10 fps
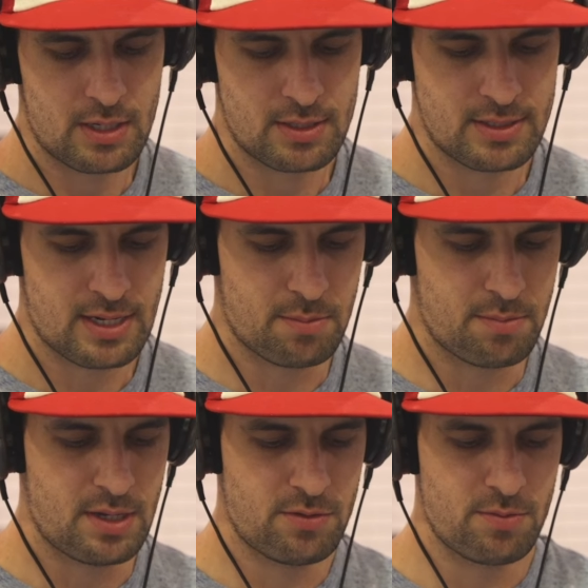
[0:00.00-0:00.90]
second
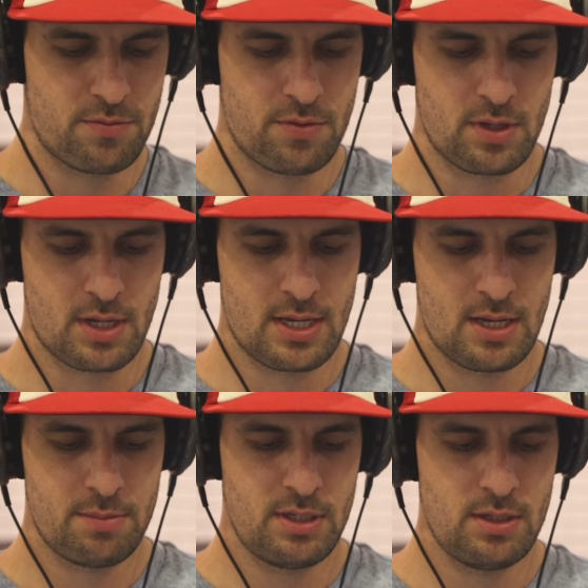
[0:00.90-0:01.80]
baseman for the
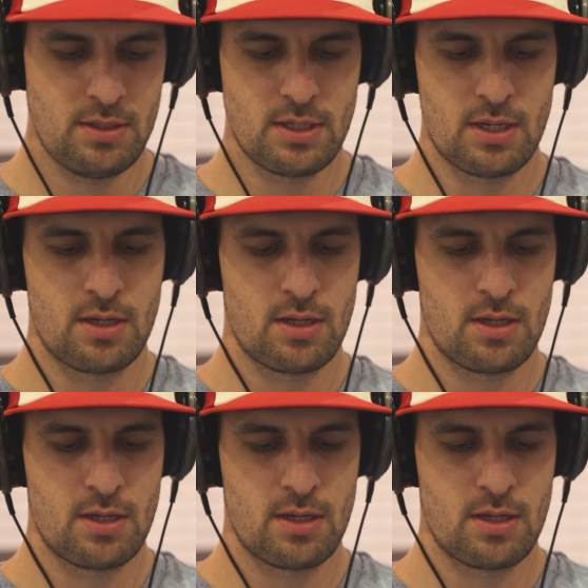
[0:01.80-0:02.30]
Cubbies.